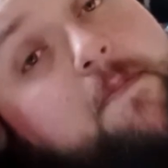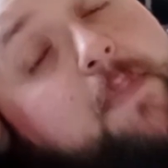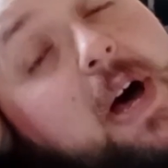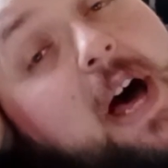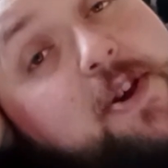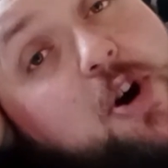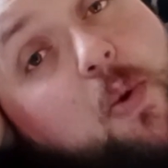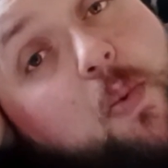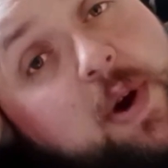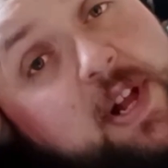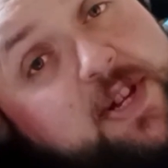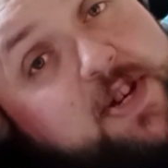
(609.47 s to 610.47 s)
But I don't
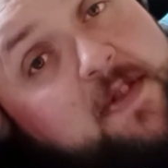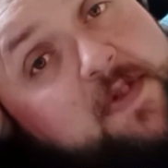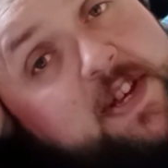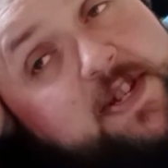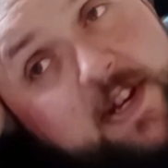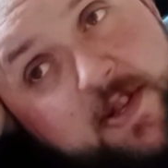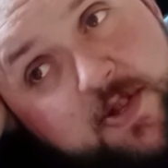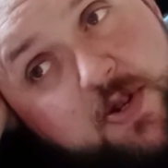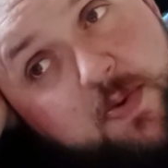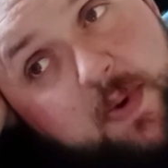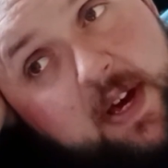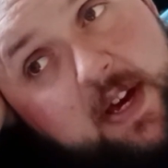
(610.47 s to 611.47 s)
want to turn this
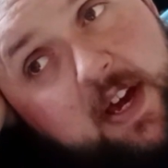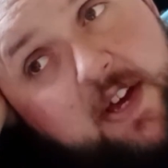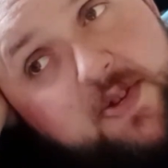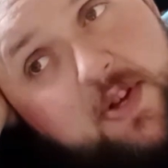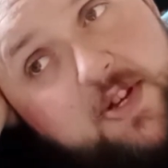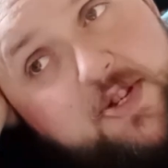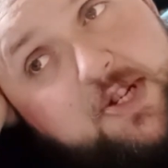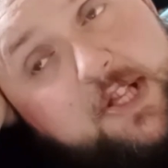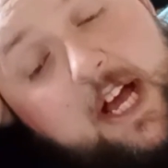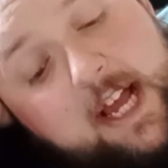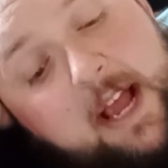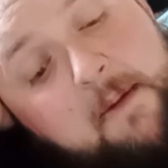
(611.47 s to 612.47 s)
into a
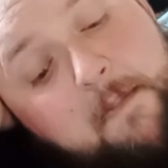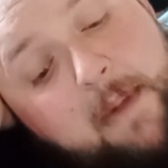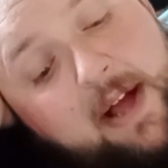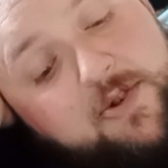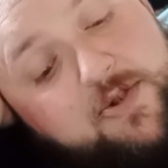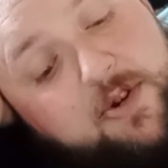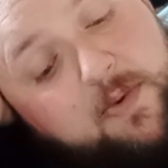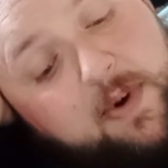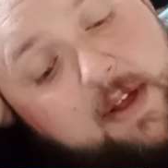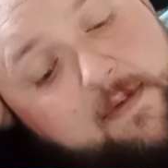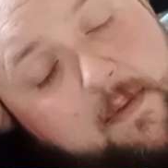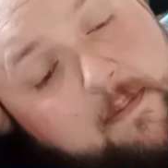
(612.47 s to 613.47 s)
slagging match or
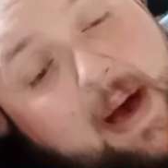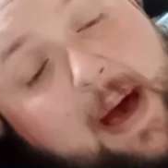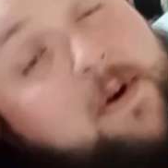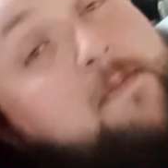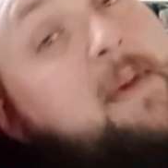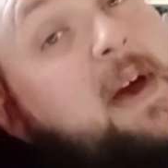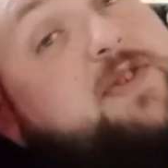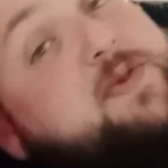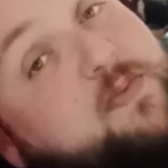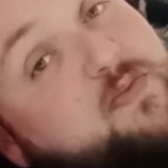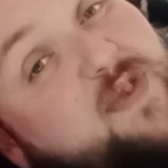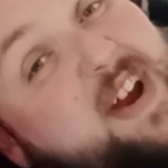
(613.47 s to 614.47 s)
whatever. Bachmann makes
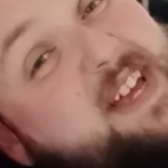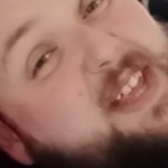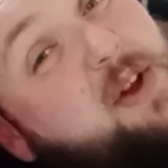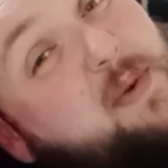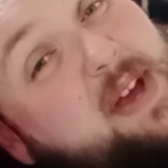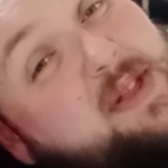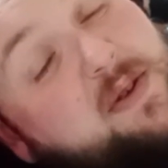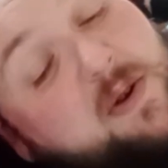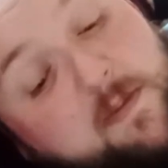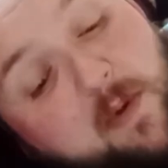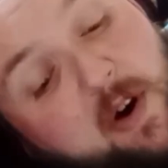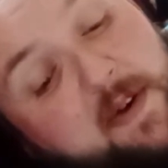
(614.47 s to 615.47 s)
some really great
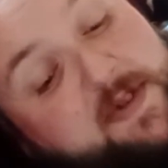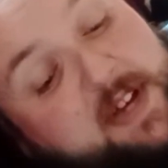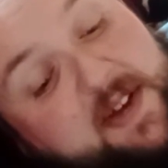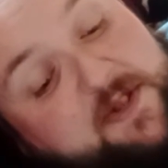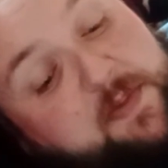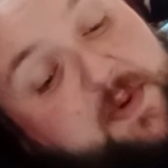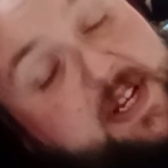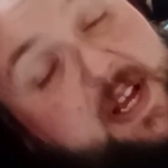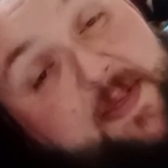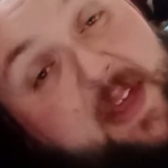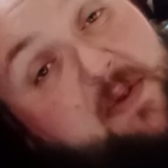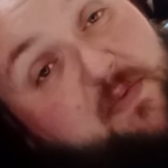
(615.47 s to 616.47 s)
locomotives, it has to be
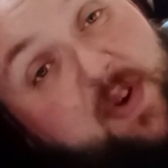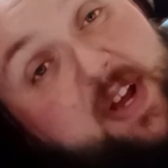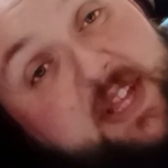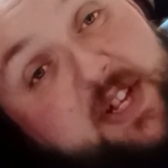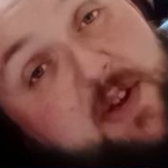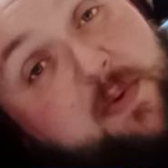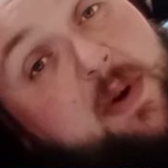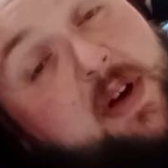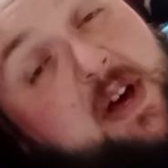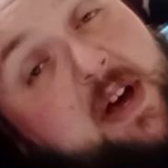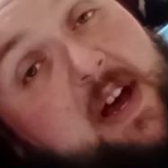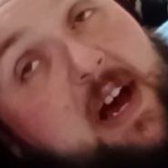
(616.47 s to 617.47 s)
said, they really do.
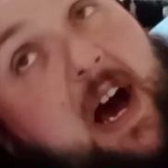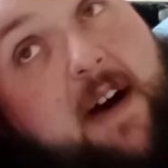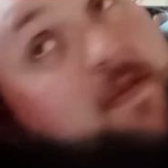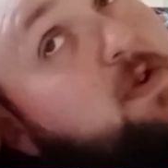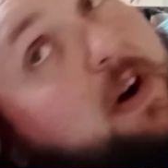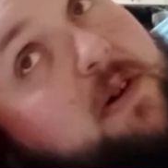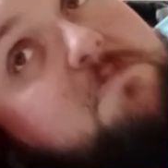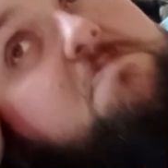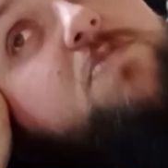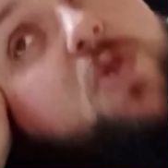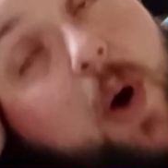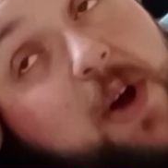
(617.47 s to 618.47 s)
I've got
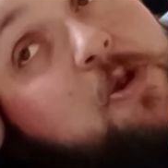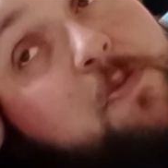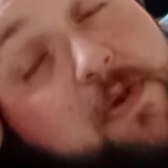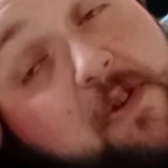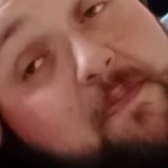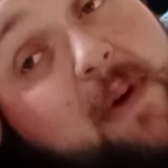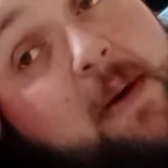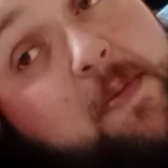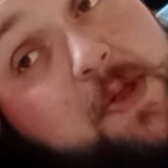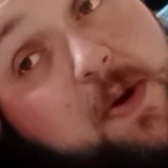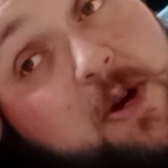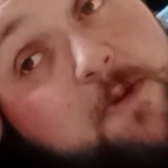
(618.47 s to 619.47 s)
quite a number of
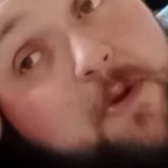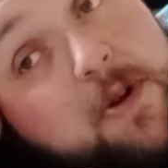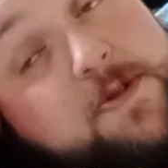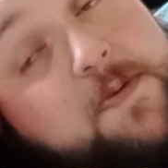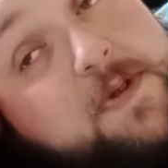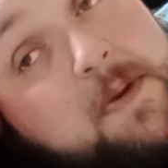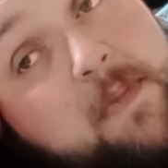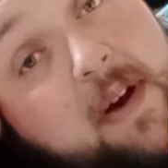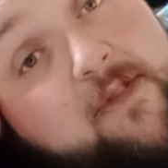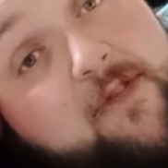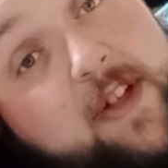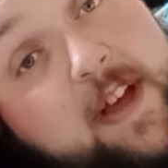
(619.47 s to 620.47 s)
Bachmann locomotives in
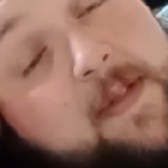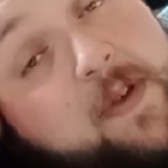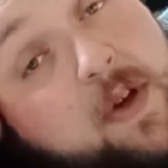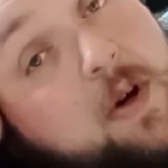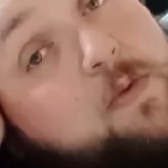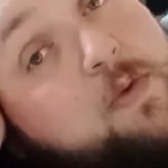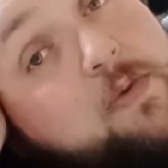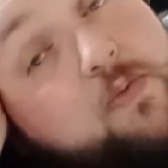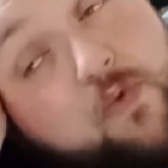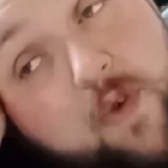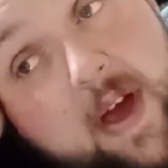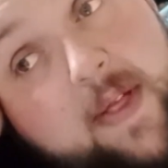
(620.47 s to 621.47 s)
my fleet, and they all
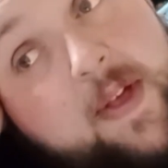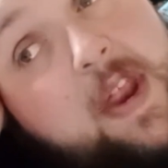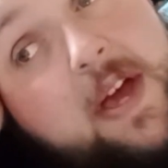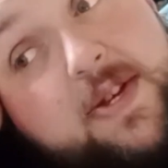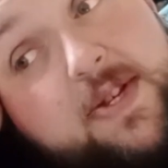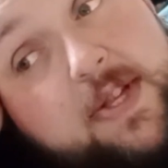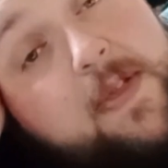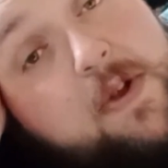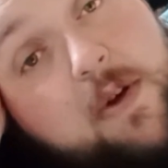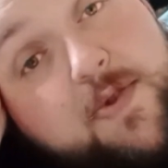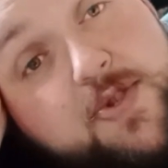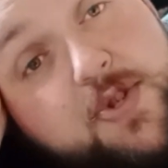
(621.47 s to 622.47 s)
run really nicely, and
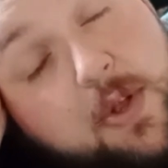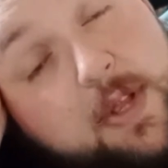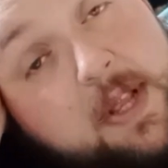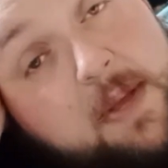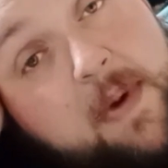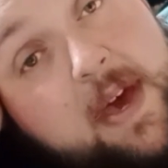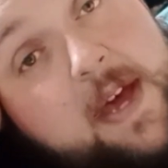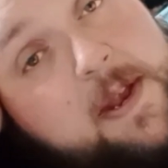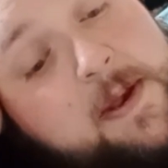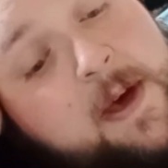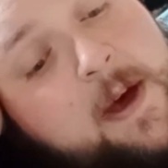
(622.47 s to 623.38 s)
they're all solidly made and